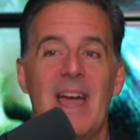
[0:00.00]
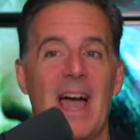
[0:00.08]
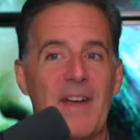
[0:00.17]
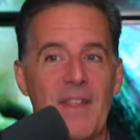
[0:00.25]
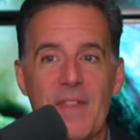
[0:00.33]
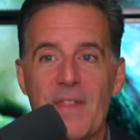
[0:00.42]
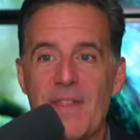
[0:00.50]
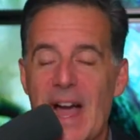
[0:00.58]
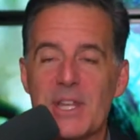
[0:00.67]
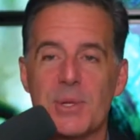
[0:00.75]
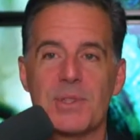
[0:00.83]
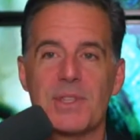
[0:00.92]
And then
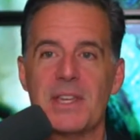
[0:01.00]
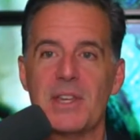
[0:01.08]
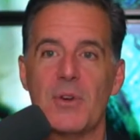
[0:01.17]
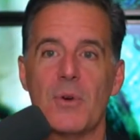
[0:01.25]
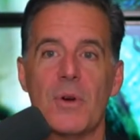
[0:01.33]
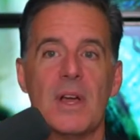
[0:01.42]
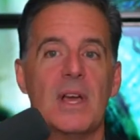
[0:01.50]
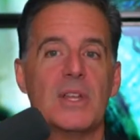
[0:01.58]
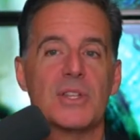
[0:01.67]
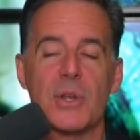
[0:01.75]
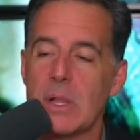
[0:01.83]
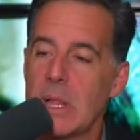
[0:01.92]
that's what they do.
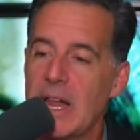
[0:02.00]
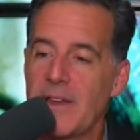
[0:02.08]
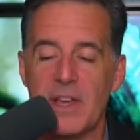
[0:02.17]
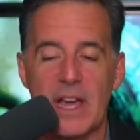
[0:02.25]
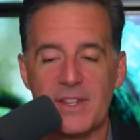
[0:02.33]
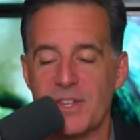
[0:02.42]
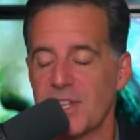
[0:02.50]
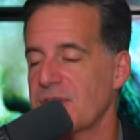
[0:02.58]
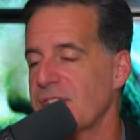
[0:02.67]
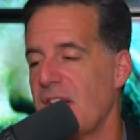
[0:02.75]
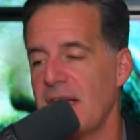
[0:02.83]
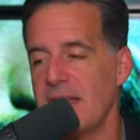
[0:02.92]
So a lot of you guys just
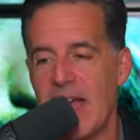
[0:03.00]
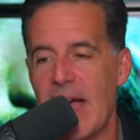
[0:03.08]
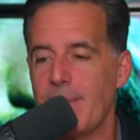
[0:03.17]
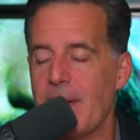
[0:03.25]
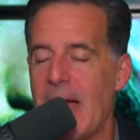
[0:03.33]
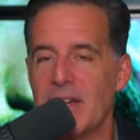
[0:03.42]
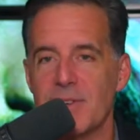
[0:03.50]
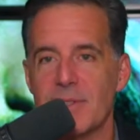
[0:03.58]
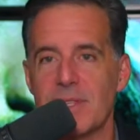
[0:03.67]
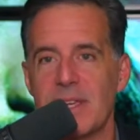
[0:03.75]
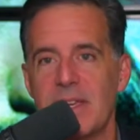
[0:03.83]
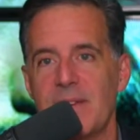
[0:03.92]
sign
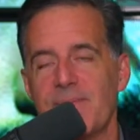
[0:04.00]
haphazardly